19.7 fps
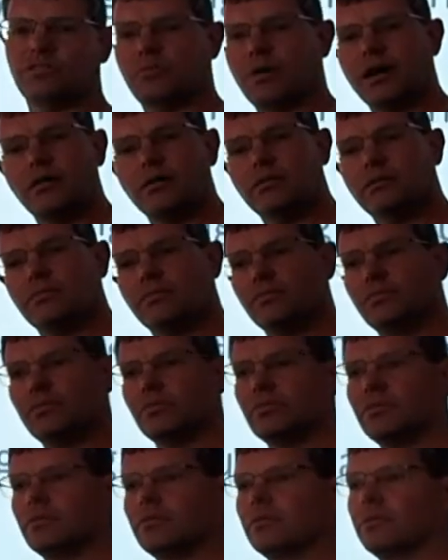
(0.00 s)
as well,
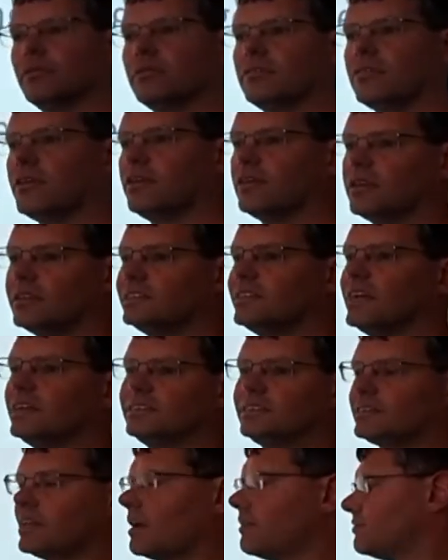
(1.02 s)
so you can change
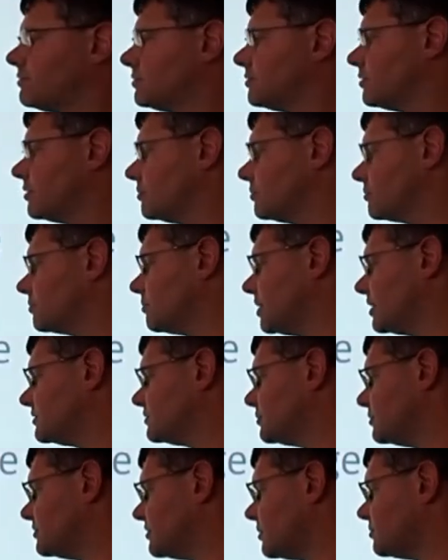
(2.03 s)
stuff and make
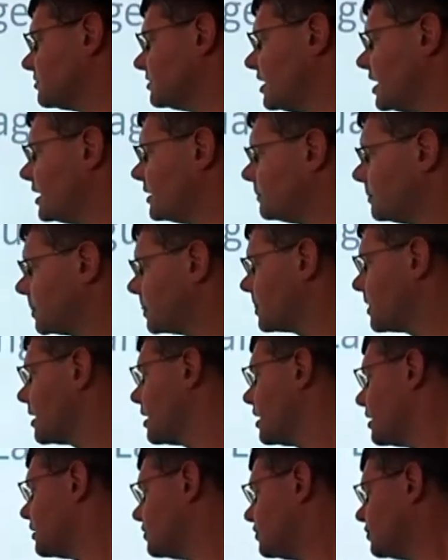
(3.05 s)
sure it's up to date.
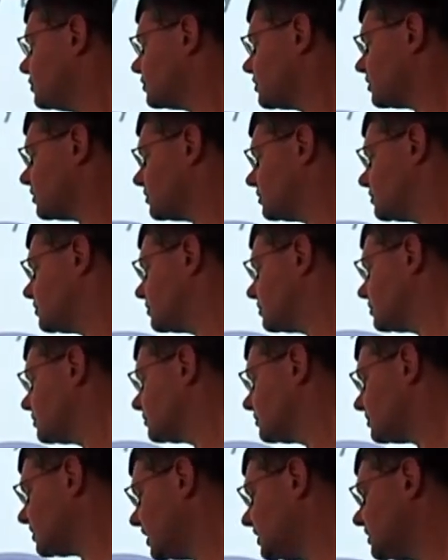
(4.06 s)
You can
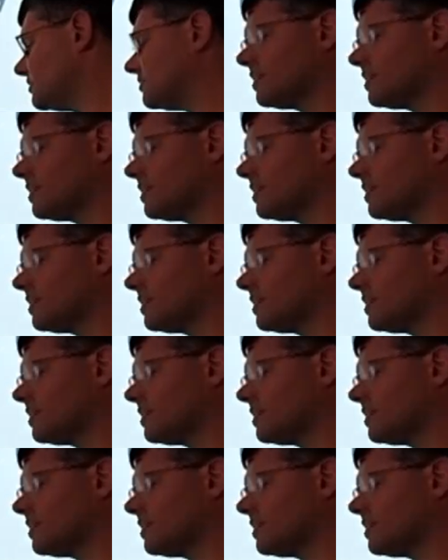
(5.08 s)
delete